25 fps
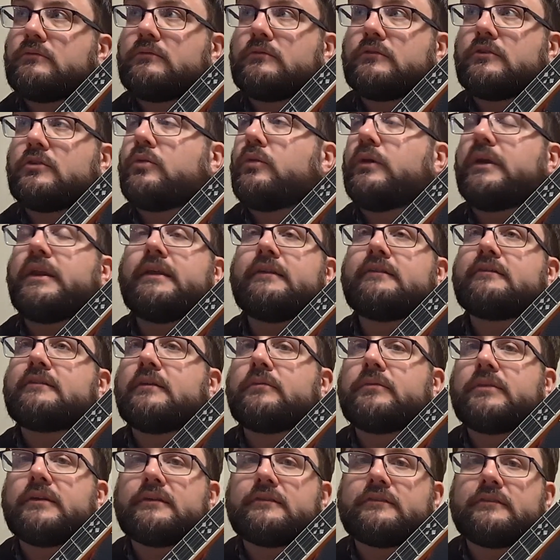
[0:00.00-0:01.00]
20
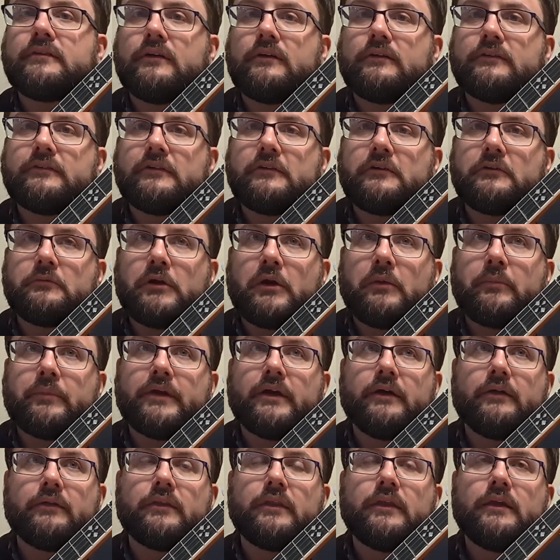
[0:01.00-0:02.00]
something songs under my
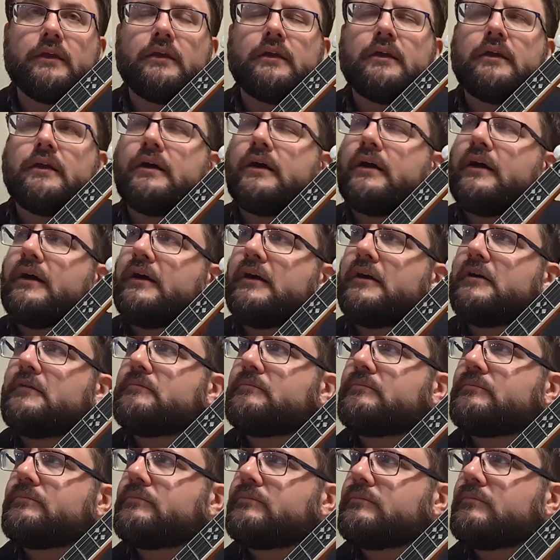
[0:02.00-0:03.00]
belt.
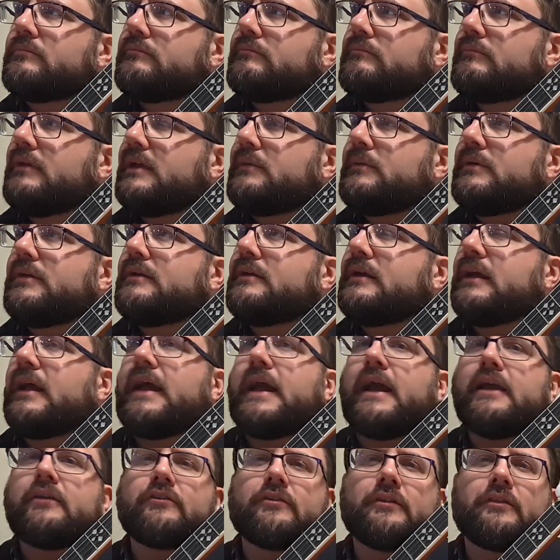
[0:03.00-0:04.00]
Maybe
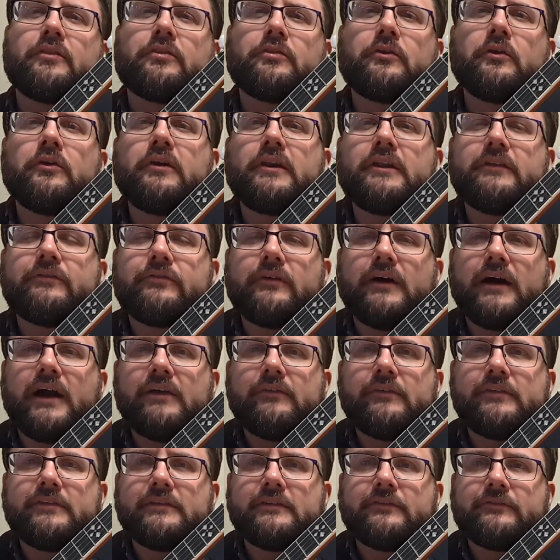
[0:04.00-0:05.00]
actually
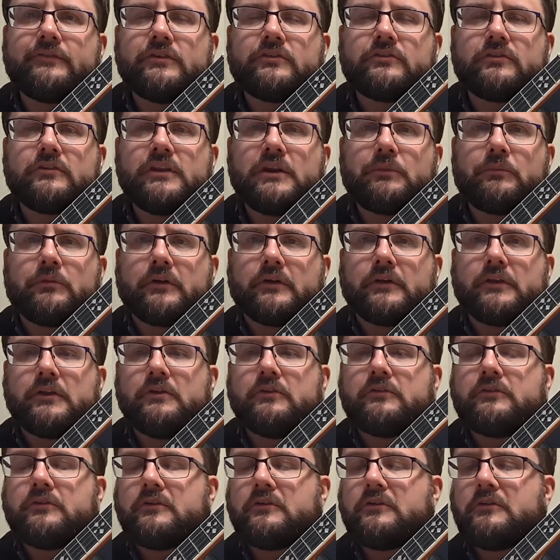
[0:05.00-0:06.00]
35 is the official number on
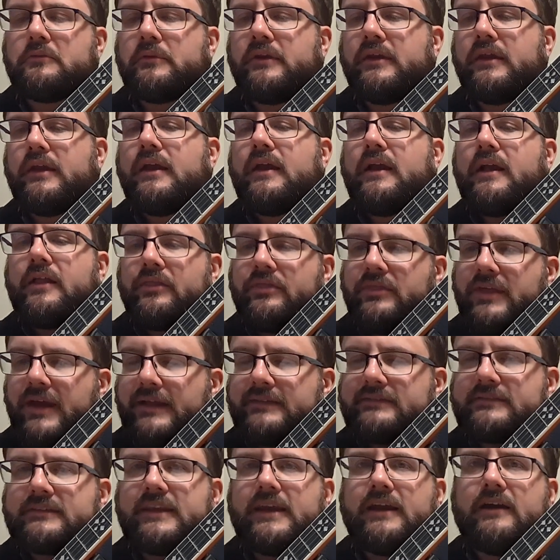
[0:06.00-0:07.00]
YouTube.
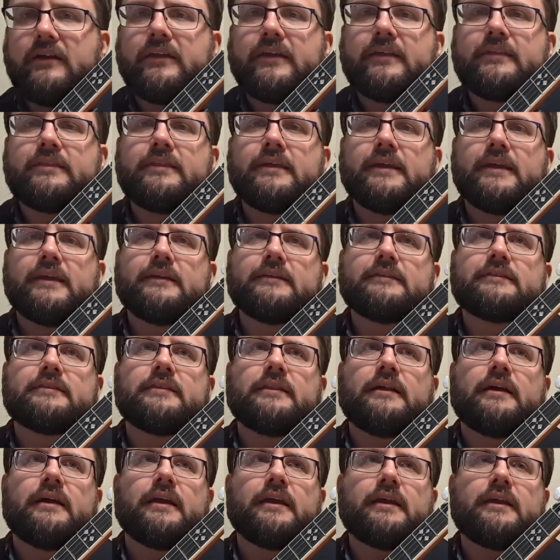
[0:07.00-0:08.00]
That's counting things
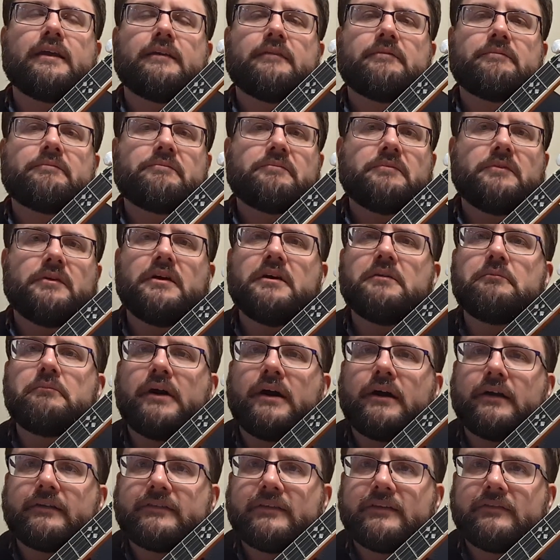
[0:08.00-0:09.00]
like
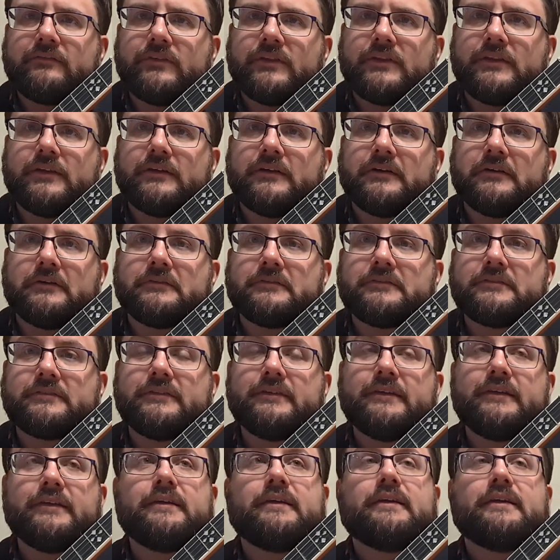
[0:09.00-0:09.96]
unboxing videos